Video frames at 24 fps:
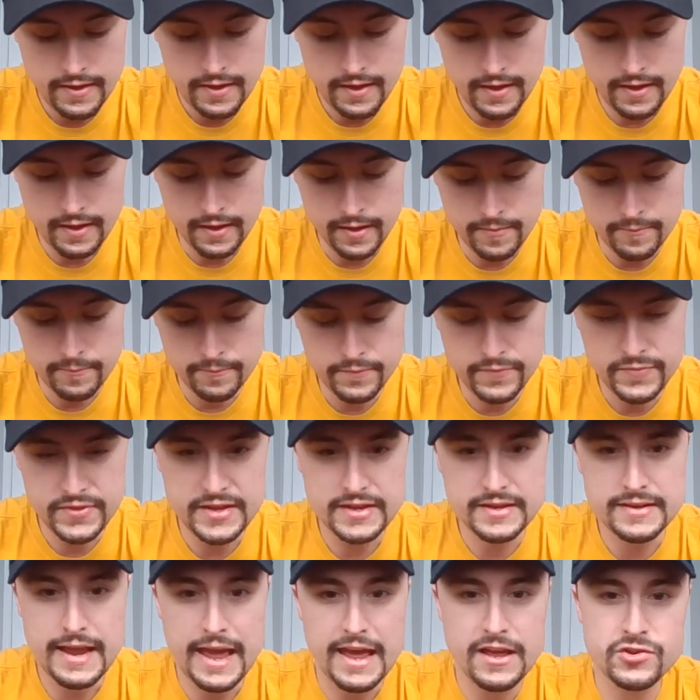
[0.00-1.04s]

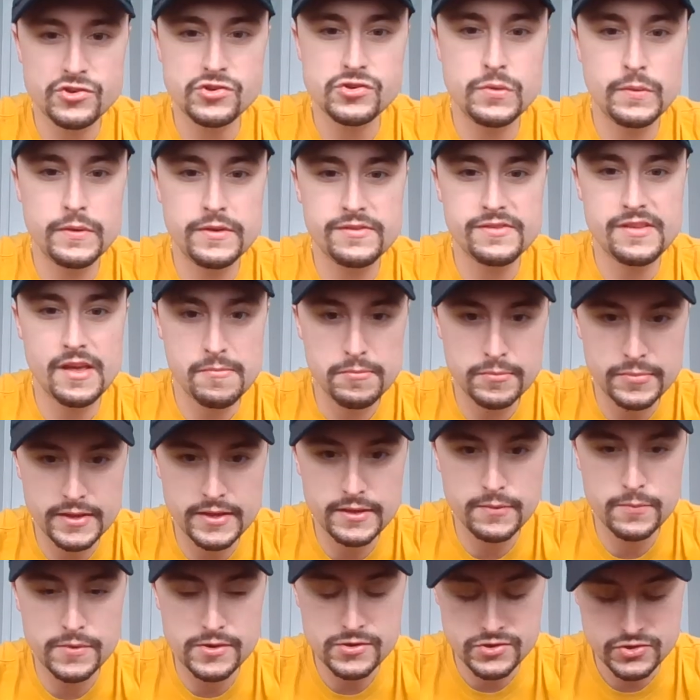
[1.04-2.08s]
The National
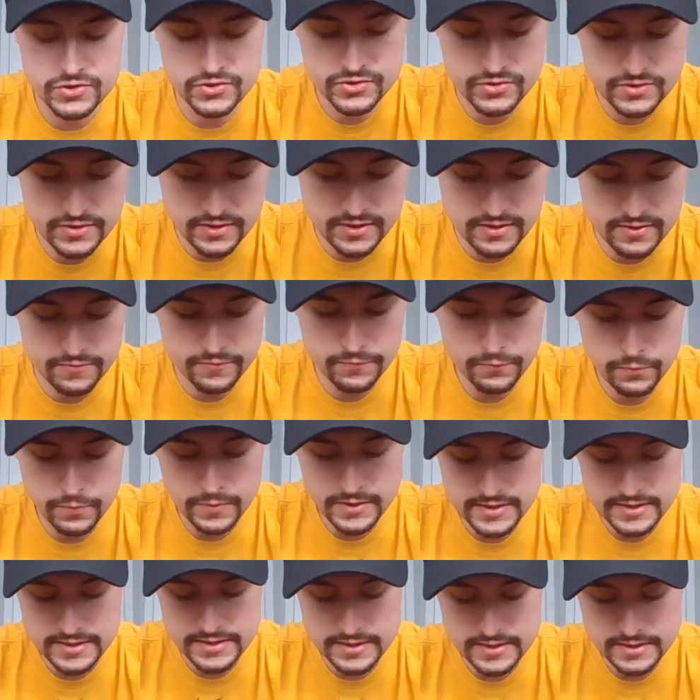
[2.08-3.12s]
Assembly, which if
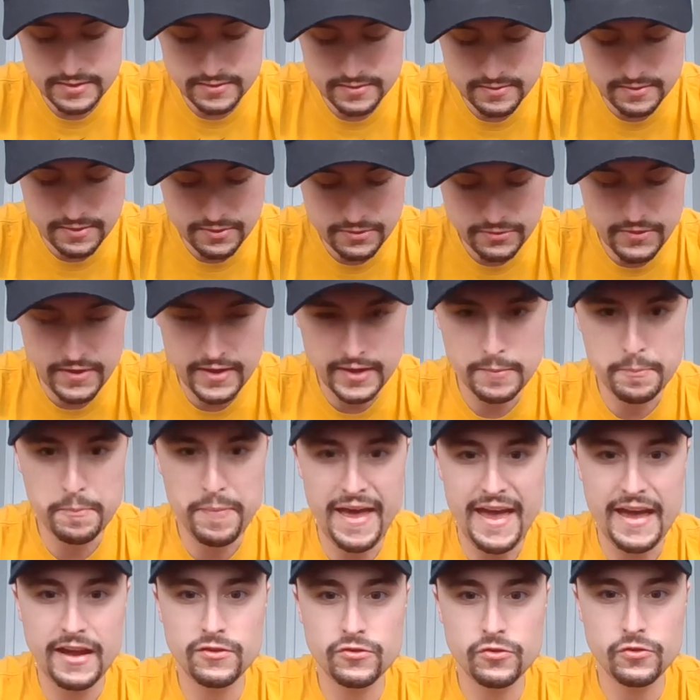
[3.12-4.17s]
we think
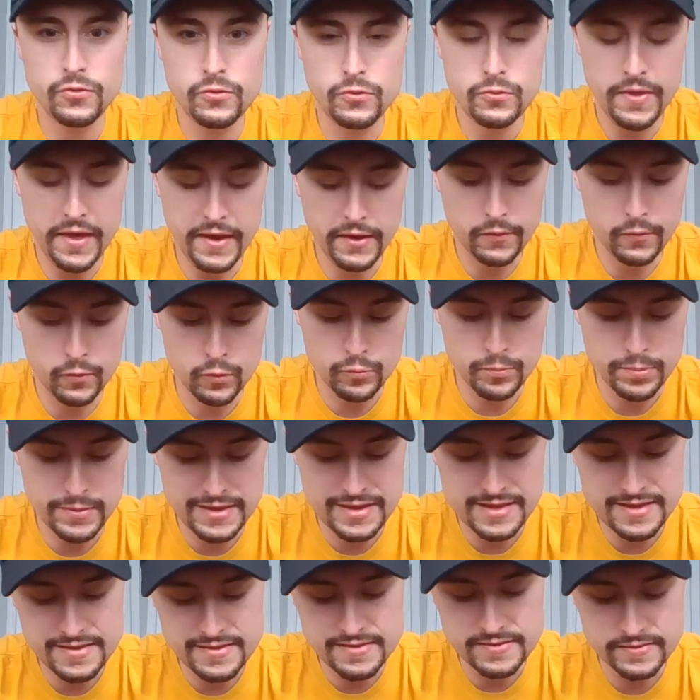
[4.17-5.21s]
back to who that group
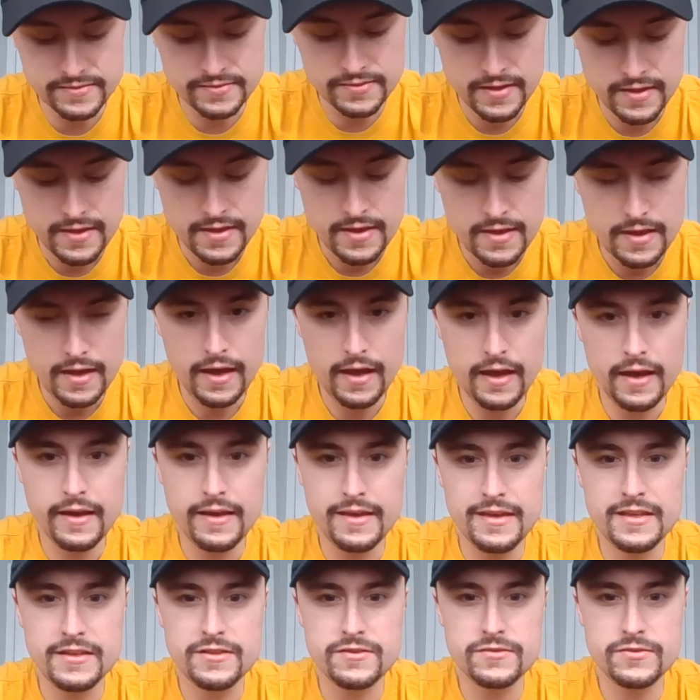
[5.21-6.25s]
is,
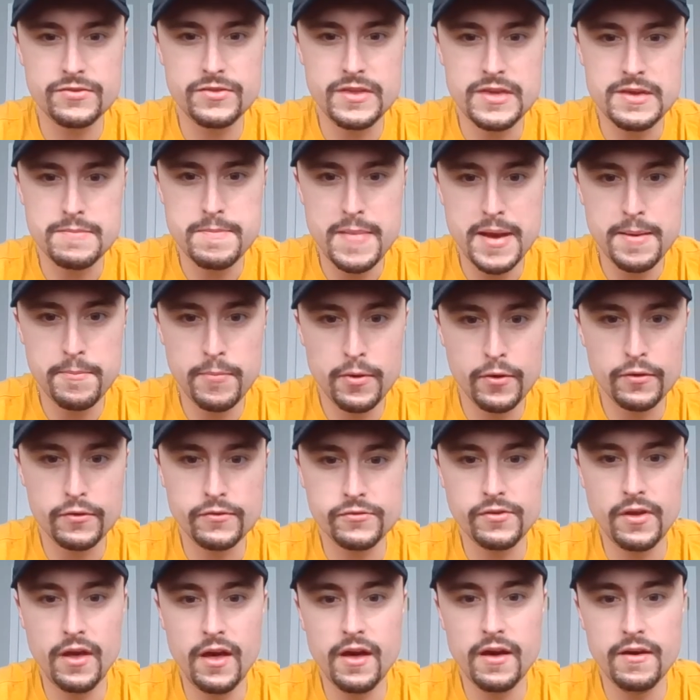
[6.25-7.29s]
it's the
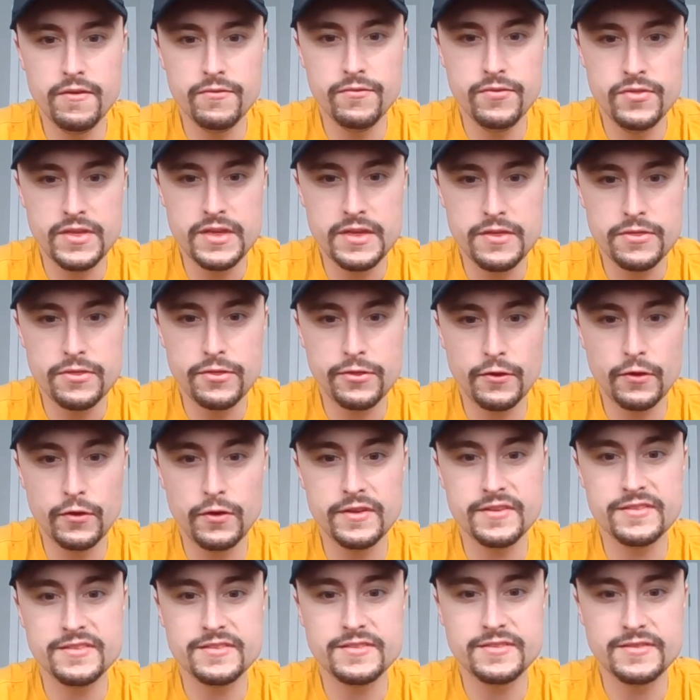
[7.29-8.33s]
members of the Third
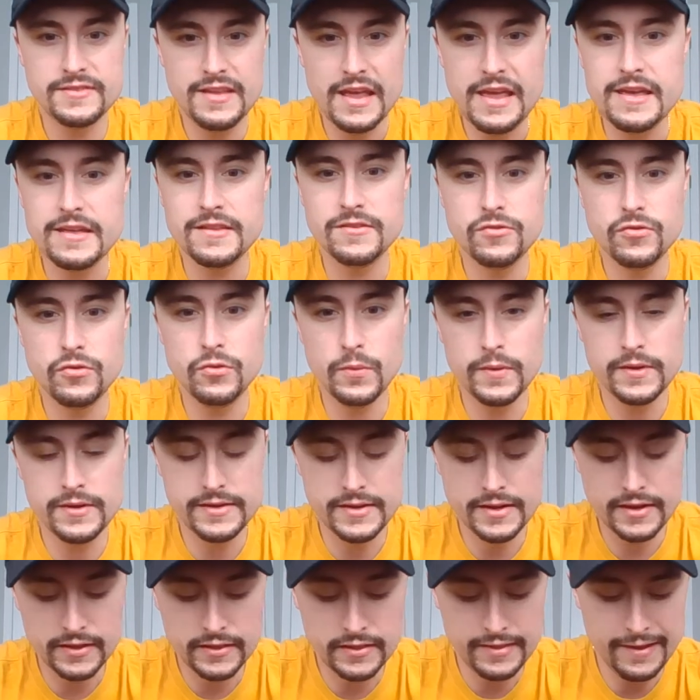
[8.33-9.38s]
Estate who had
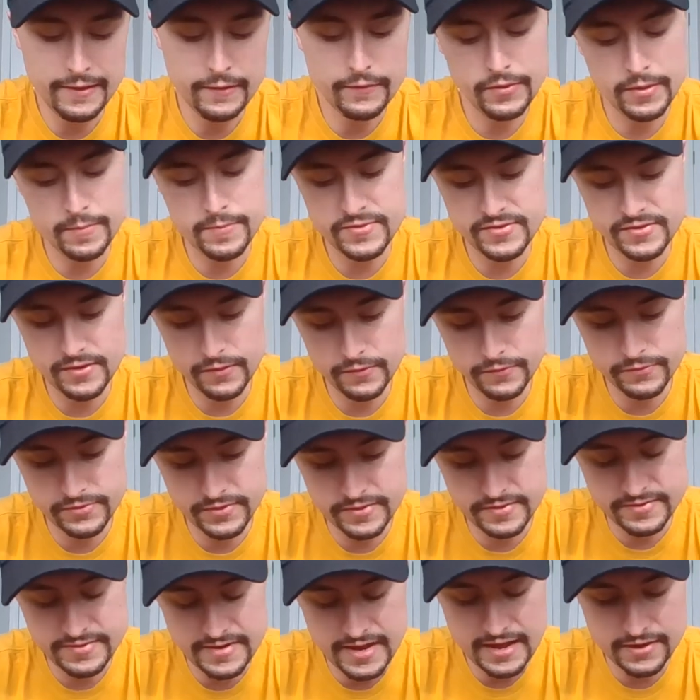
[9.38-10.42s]
declared themselves
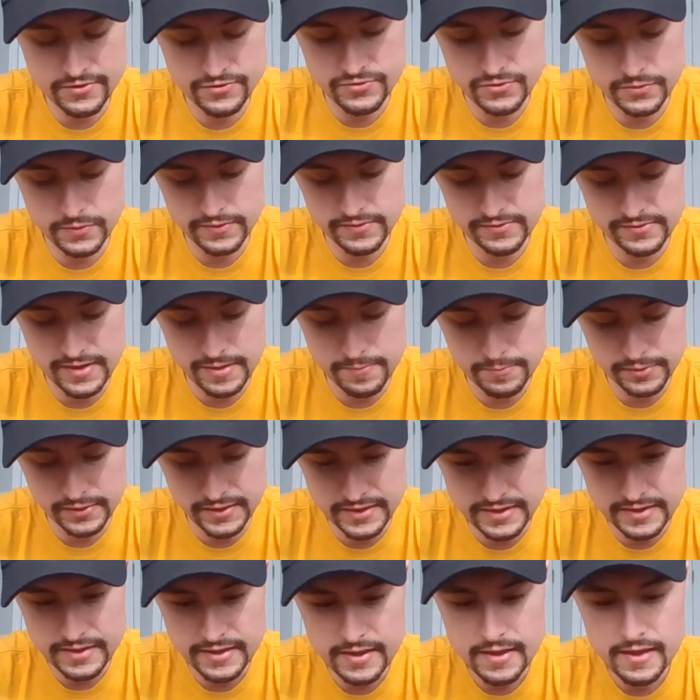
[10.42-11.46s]
as National
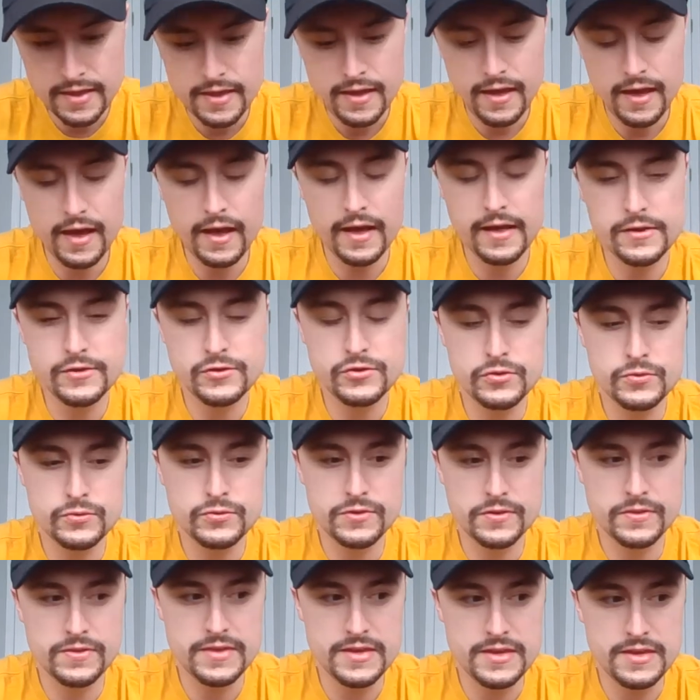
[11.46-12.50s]
Assembly due
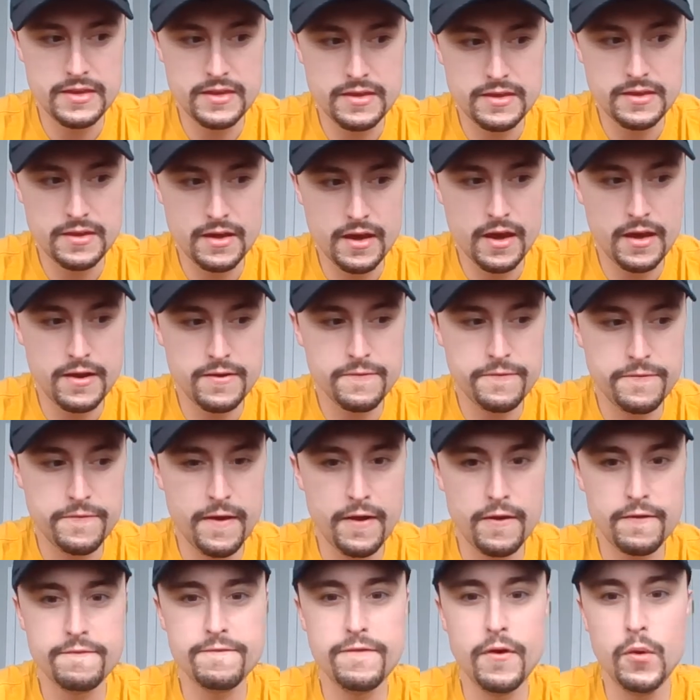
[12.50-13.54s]
to the
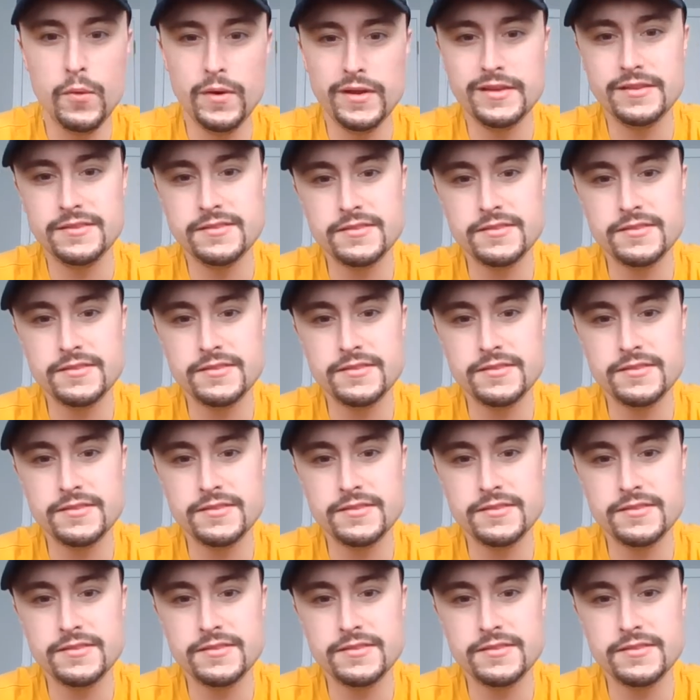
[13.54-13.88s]
unfair voting